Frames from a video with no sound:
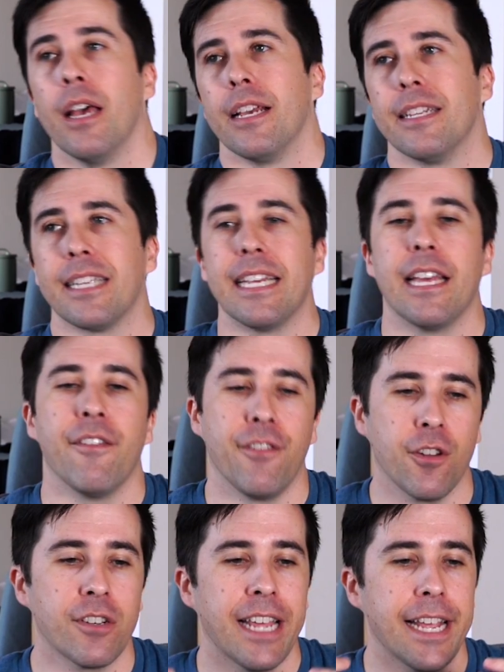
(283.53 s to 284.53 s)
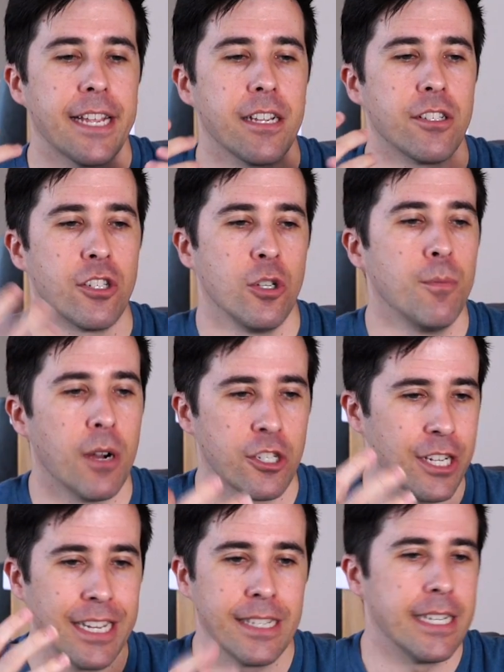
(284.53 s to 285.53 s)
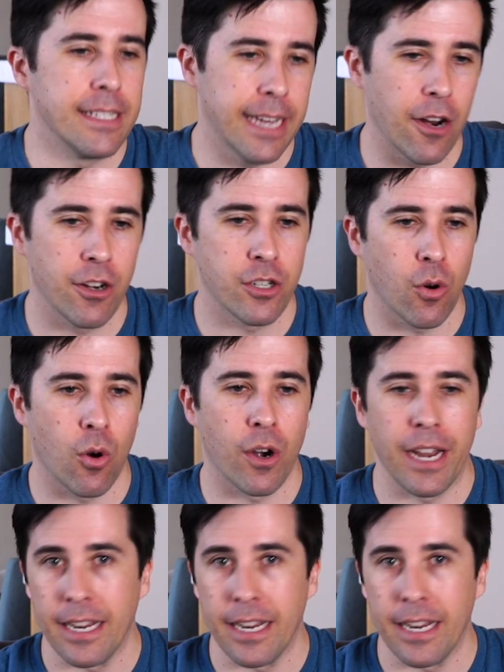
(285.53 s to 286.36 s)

You see, if you're taking too much Indian territory